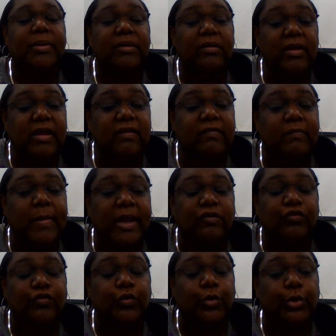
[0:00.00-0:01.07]
Please make
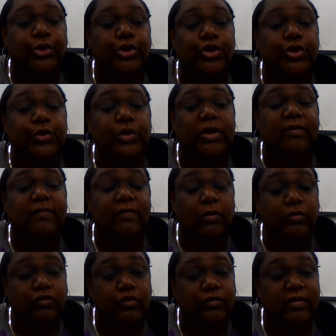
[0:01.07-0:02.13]
sure you
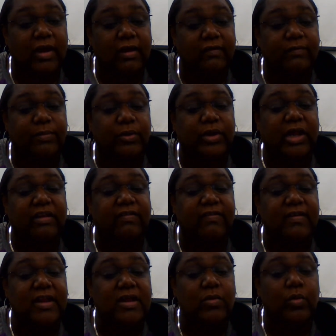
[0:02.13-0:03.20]
consult your textbook and
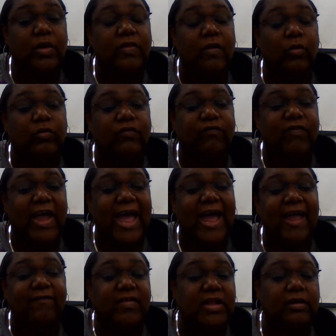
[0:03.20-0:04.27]
see what those
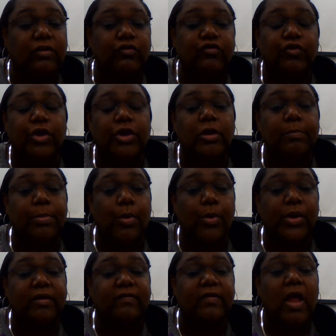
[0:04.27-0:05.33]
5 illustrated
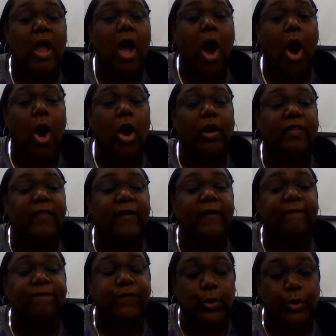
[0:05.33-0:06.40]
points are
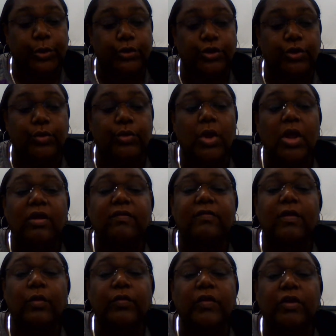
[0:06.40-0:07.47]
there for you
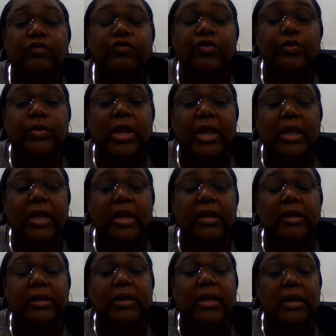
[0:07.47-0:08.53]
so that you
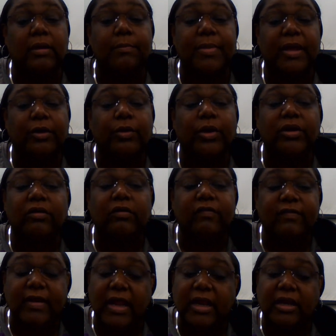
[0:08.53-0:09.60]
can get a better
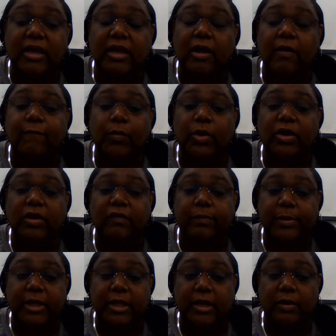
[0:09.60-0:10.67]
understanding of what his
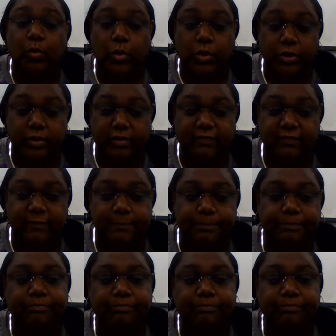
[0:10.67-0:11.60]
plan was.